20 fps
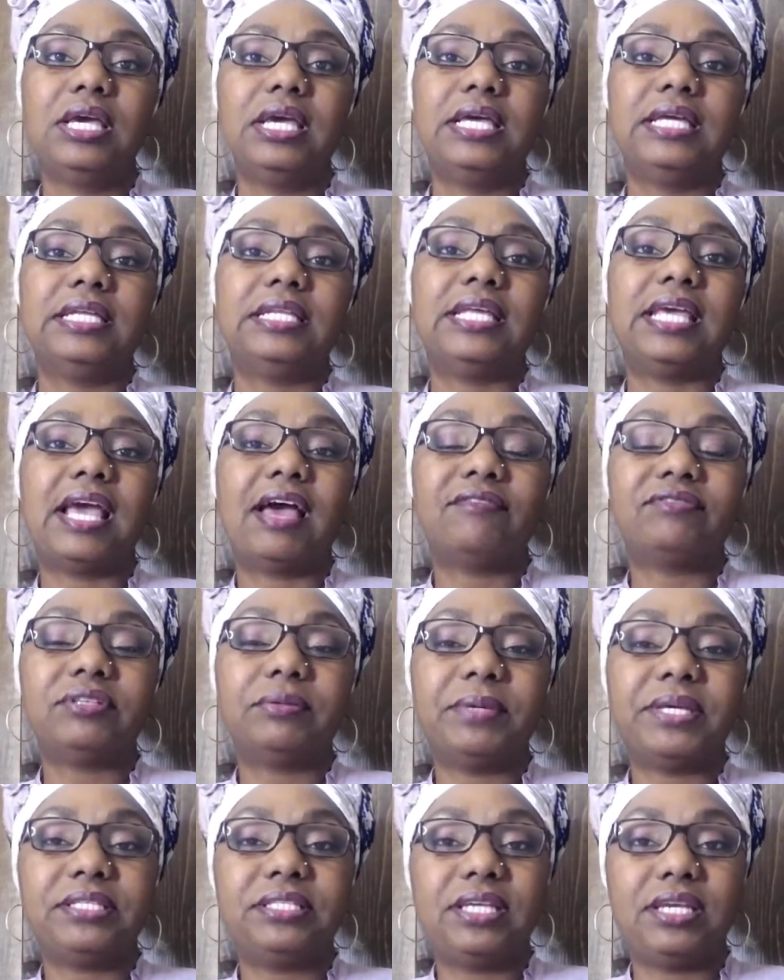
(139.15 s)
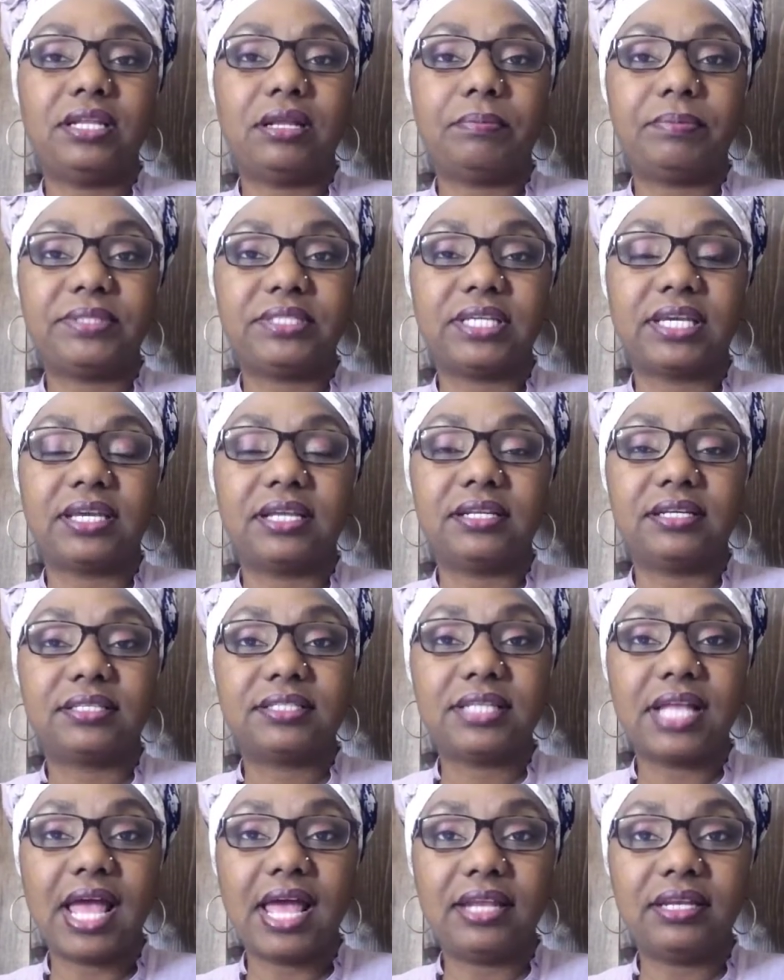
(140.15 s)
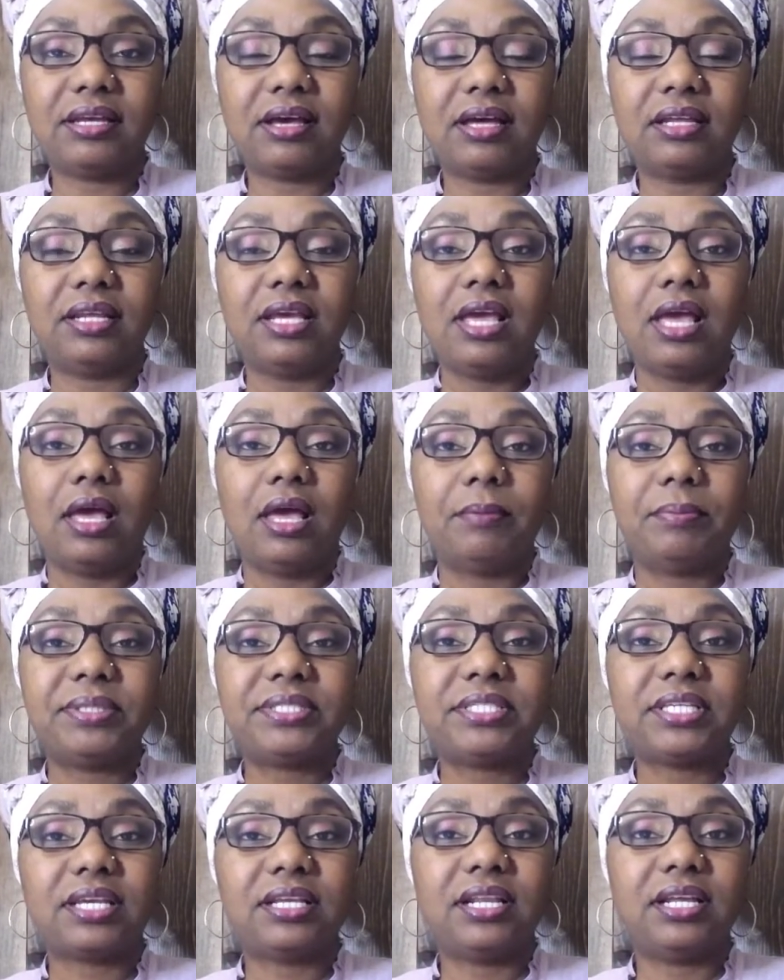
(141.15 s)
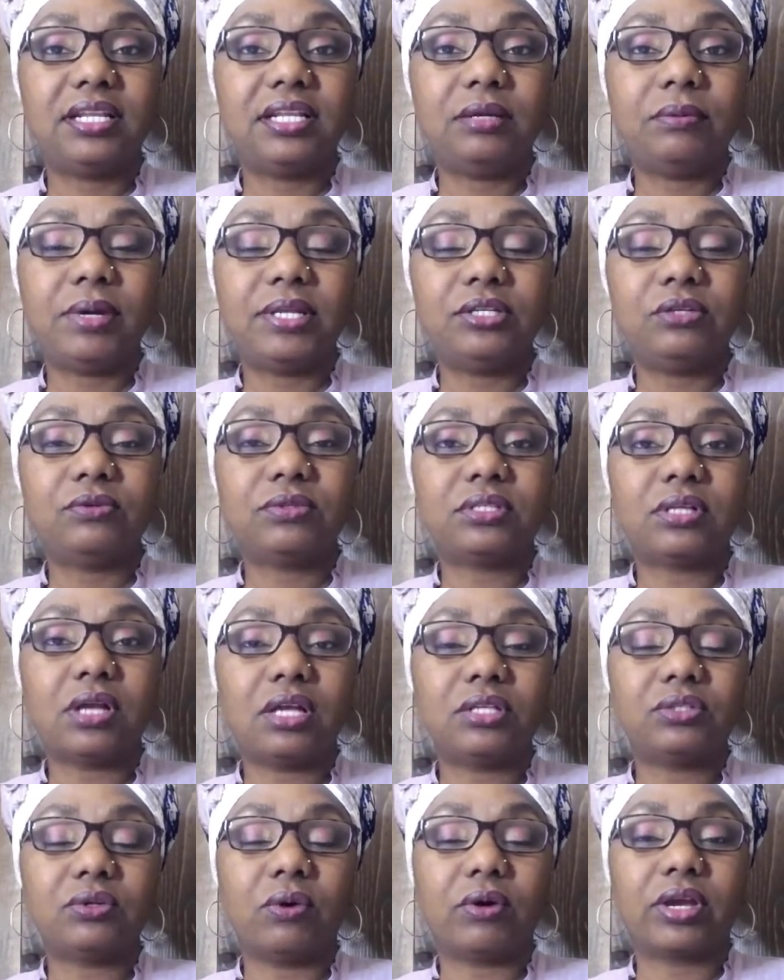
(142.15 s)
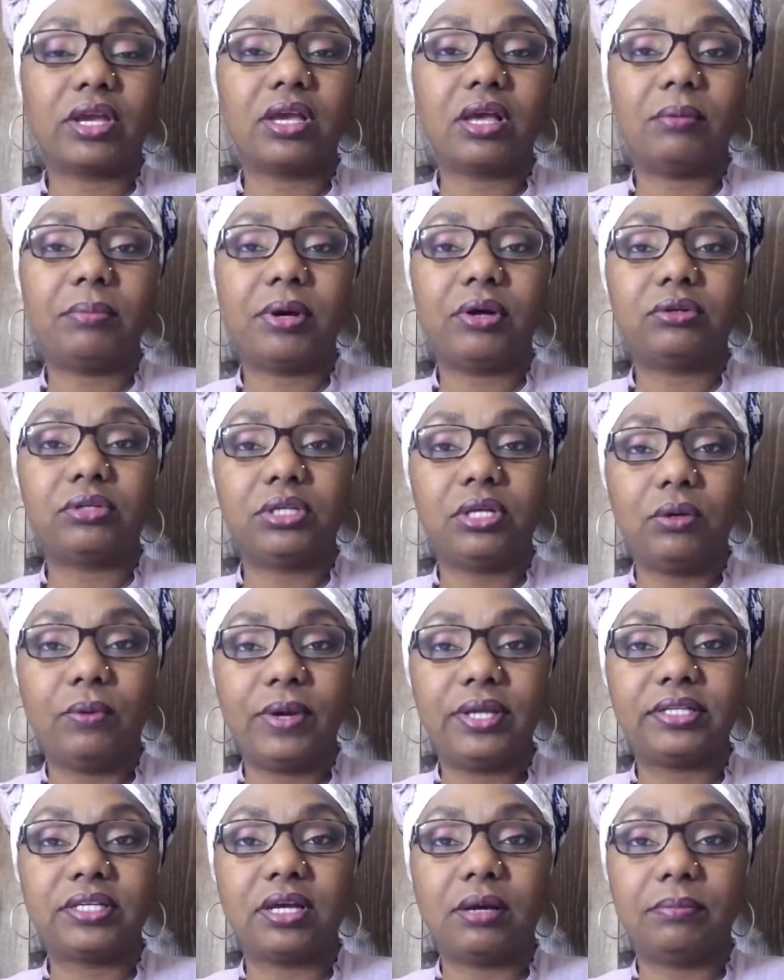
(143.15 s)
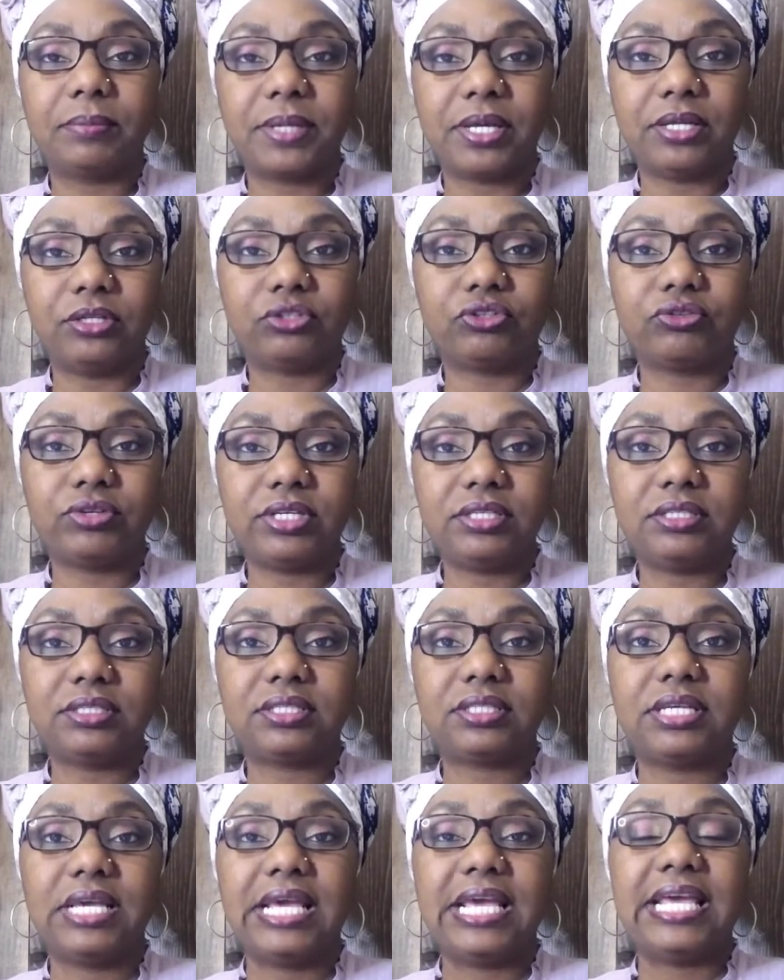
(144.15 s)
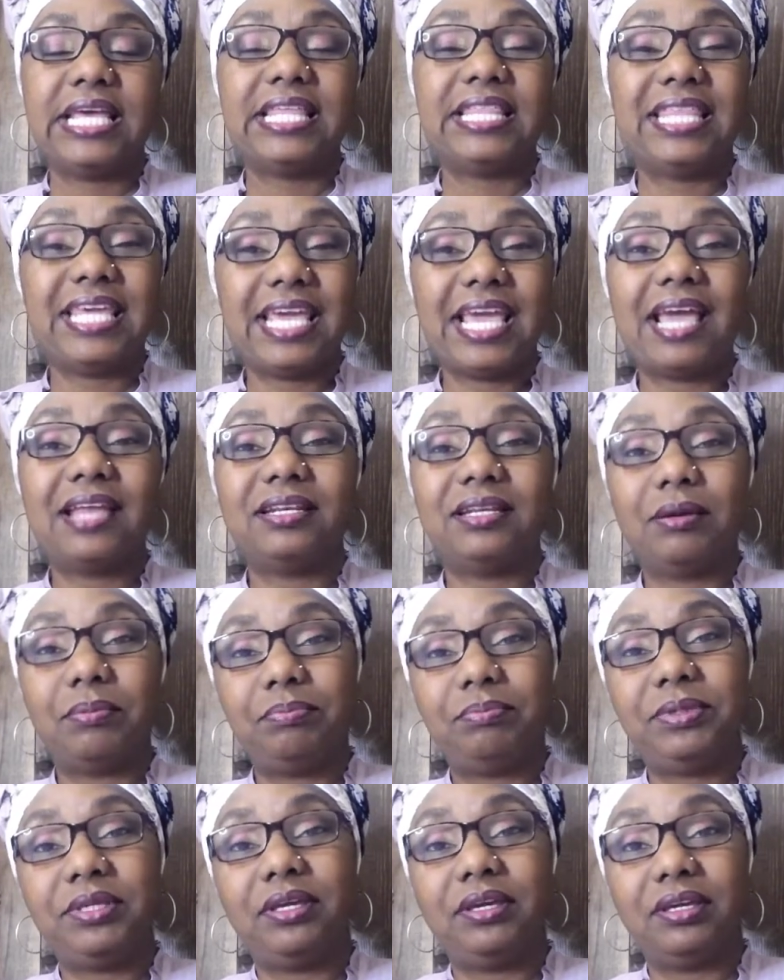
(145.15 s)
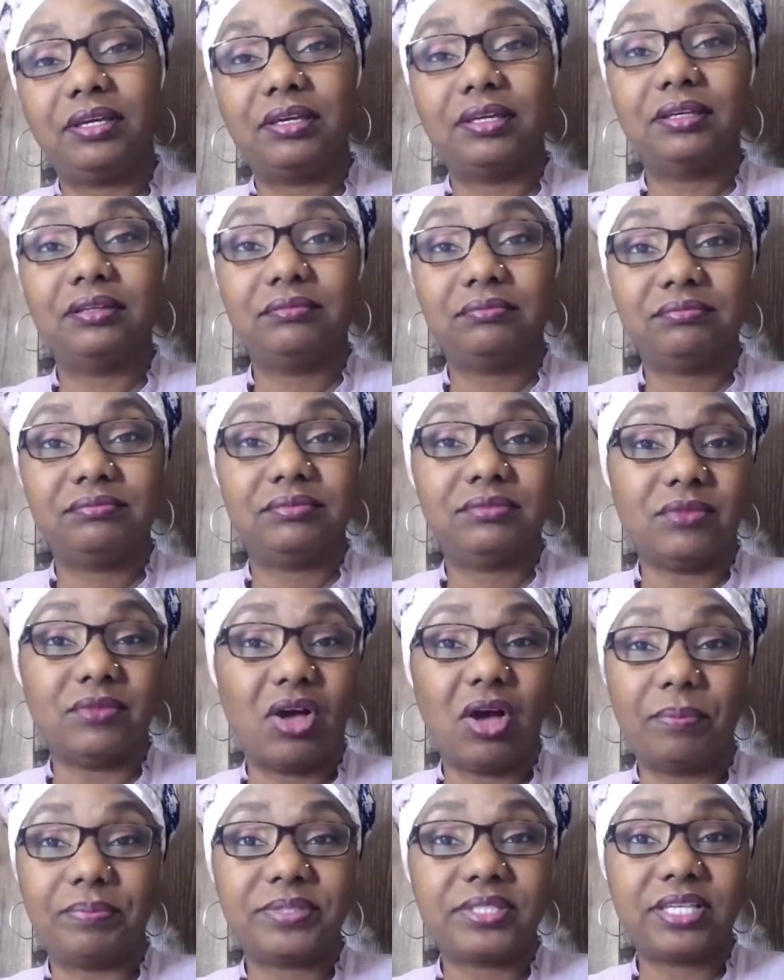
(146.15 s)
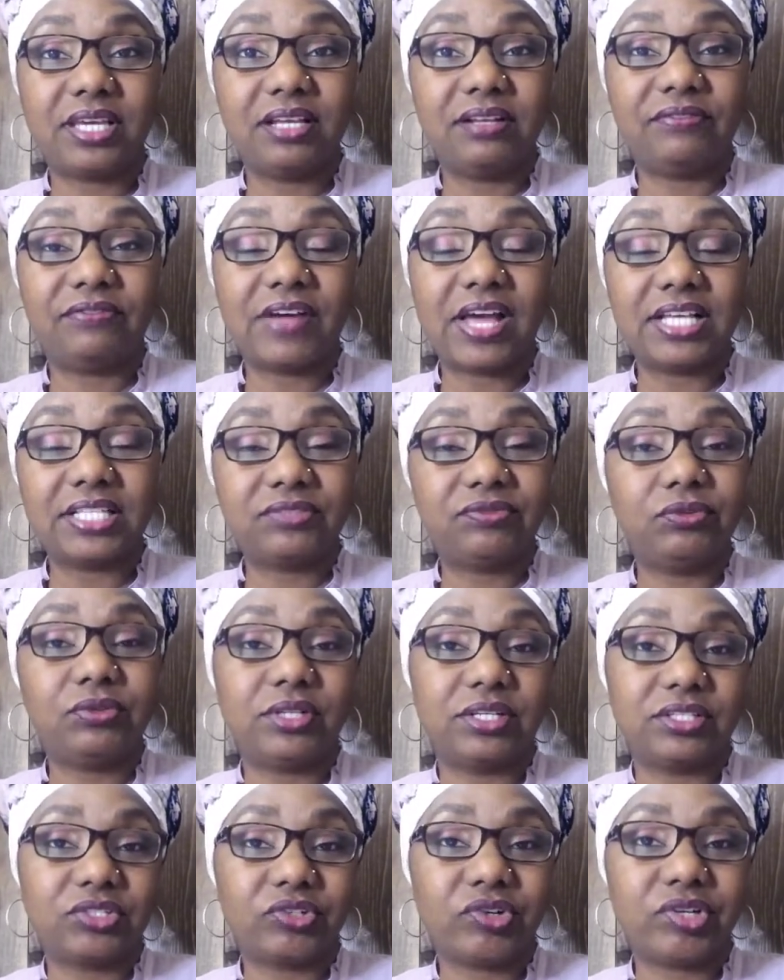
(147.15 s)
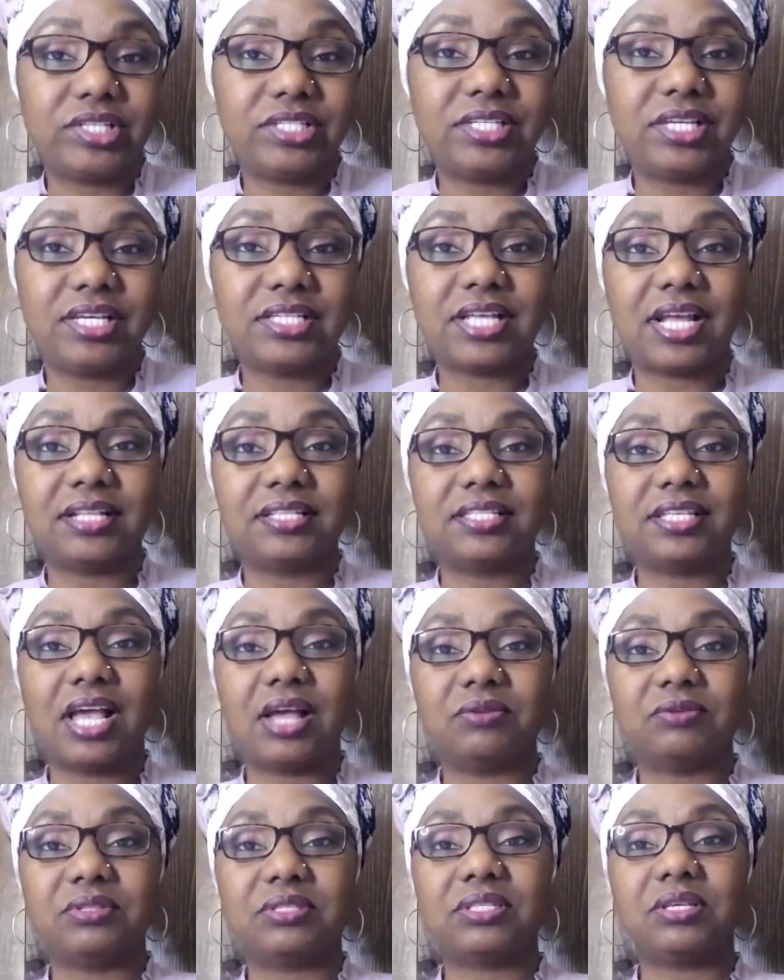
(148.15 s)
they have to maintain a particular standard, particularly when you start talking about low income countries, they end up being upscale fast food, as crazy as that sounds.